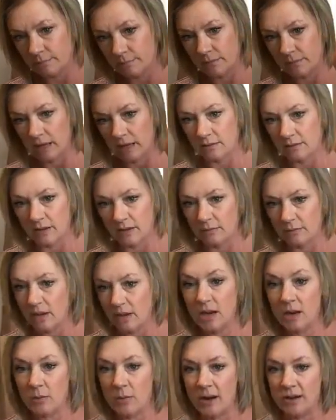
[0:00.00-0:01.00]
I don't know.
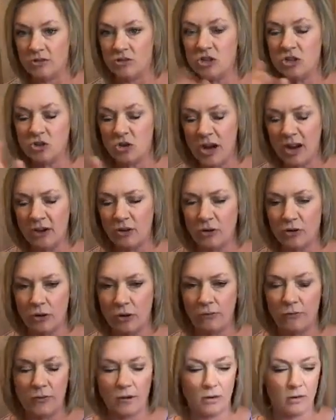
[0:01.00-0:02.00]
Anyway, just try it on your
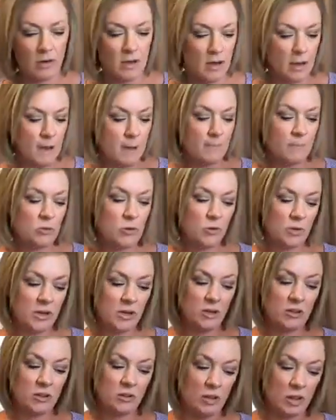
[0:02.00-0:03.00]
own phone. You'll
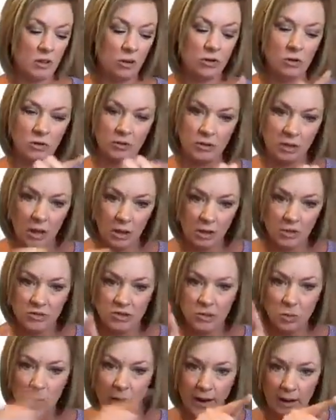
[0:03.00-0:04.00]
get a little yellow
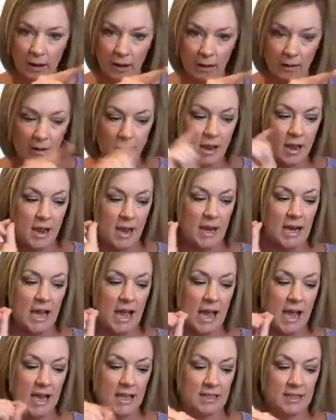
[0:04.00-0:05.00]
square, and it
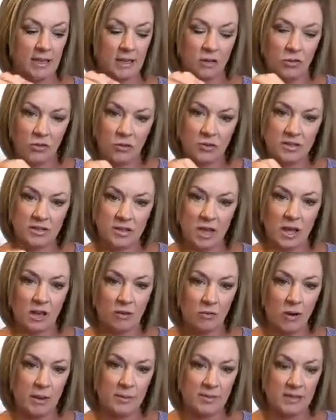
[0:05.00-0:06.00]
has like a little sun
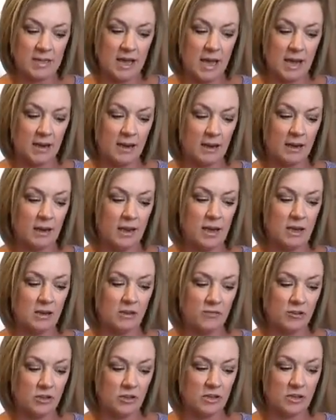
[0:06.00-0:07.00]
right beside it. And
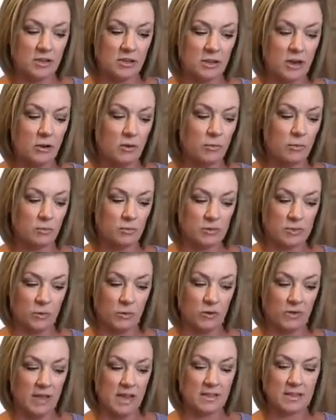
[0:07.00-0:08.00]
if you just go to
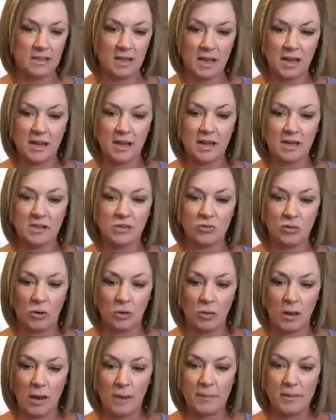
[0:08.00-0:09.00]
where that sun is,
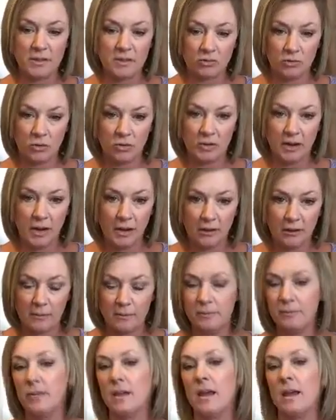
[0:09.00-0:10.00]
scroll up and scroll down,
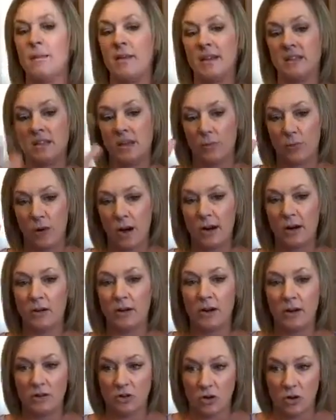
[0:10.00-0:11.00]
it makes it brighter
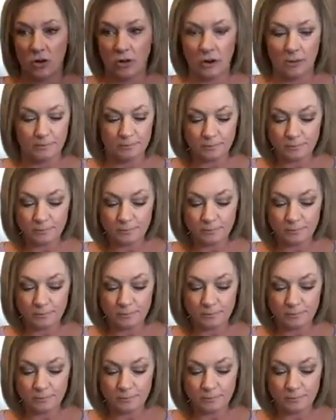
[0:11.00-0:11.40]
and darker.